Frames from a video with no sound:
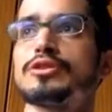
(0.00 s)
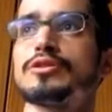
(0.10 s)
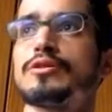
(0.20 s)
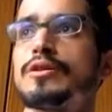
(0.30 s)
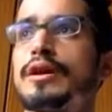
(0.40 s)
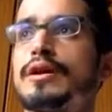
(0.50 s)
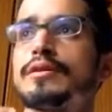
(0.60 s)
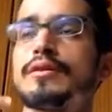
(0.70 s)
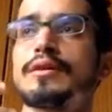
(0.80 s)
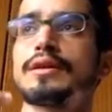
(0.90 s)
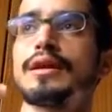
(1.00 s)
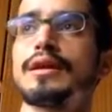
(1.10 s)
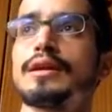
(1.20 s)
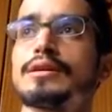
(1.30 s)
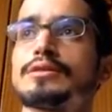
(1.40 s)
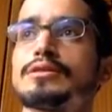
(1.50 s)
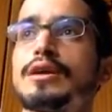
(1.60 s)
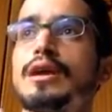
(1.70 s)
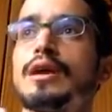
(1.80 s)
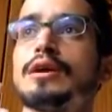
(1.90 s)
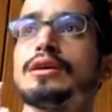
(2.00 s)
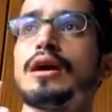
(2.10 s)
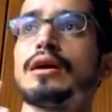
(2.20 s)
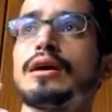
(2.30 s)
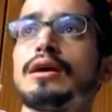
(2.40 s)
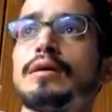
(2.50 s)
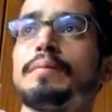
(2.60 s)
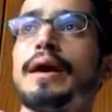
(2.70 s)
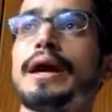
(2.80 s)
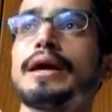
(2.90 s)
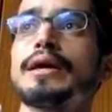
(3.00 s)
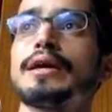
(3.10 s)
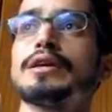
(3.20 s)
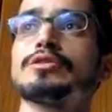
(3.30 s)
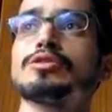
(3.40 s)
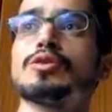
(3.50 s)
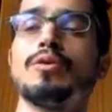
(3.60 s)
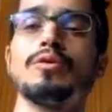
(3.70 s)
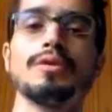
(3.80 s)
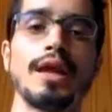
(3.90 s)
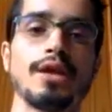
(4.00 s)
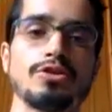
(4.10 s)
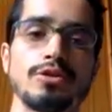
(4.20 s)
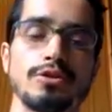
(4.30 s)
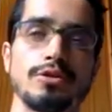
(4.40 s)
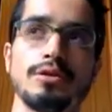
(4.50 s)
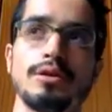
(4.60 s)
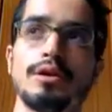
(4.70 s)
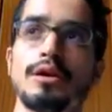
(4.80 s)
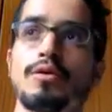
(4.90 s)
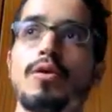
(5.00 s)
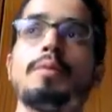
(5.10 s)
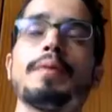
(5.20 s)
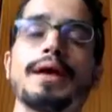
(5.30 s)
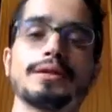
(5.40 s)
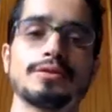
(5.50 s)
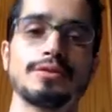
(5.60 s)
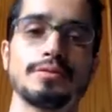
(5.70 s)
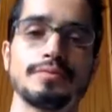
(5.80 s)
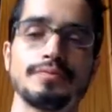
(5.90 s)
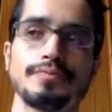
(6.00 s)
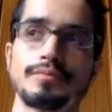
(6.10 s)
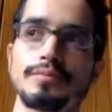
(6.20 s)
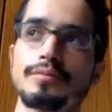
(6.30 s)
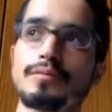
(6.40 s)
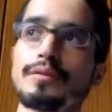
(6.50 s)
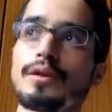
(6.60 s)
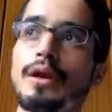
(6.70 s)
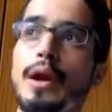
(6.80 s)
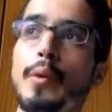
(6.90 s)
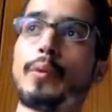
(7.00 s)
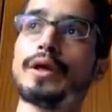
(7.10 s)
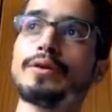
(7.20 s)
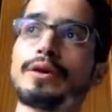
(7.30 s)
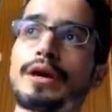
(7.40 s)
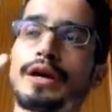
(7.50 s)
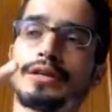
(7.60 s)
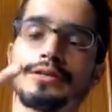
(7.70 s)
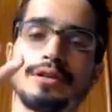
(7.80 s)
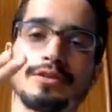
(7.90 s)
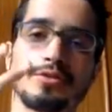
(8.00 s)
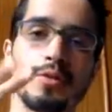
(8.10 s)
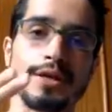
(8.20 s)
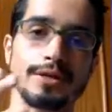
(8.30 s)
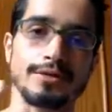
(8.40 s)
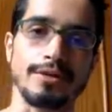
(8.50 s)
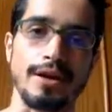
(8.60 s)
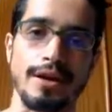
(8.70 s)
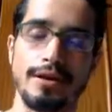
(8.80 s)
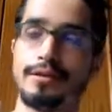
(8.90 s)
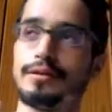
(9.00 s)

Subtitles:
or anything that is by its own nature complex, when you cut the strings there